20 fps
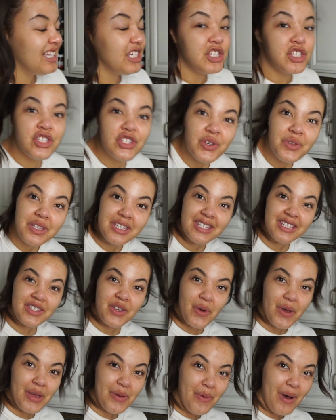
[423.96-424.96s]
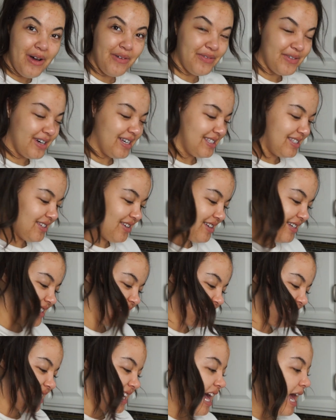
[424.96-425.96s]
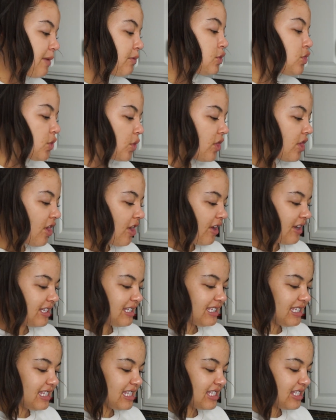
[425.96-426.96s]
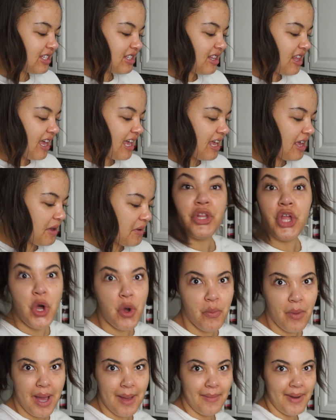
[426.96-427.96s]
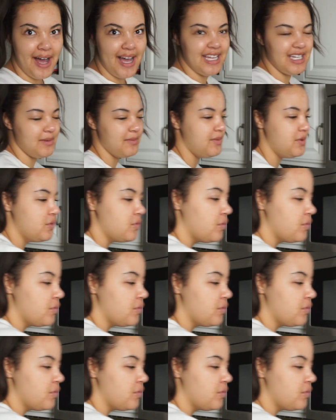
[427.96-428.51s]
So this is going well for us, honestly. I'm sure, honestly, this will like blow my mind and be